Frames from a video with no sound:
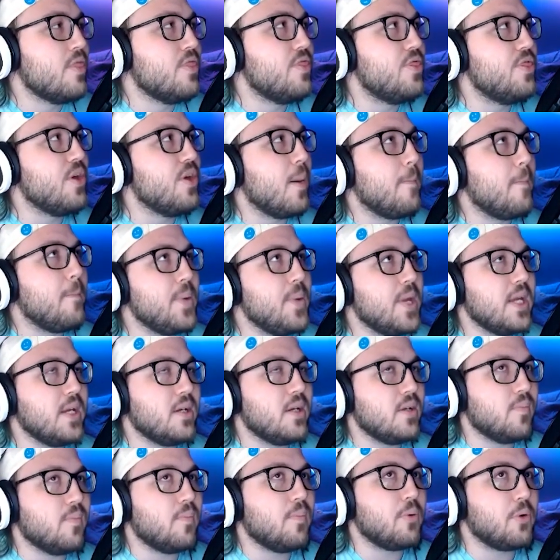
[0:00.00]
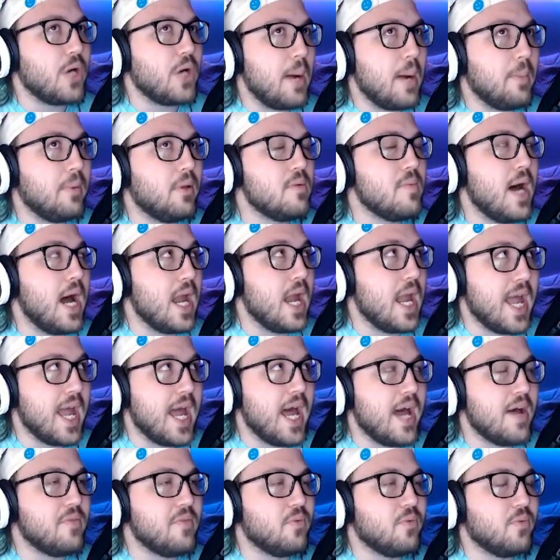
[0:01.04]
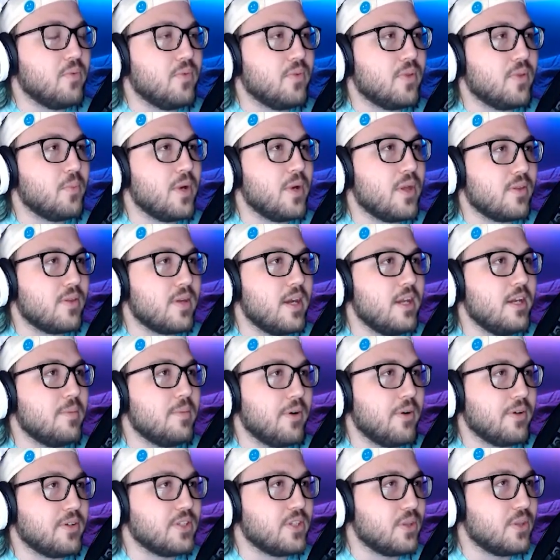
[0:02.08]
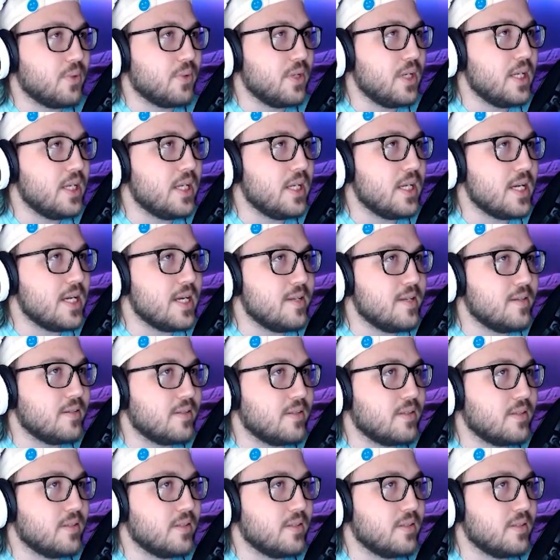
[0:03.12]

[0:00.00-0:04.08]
The big problem I have with Kingdom Hearts 3 is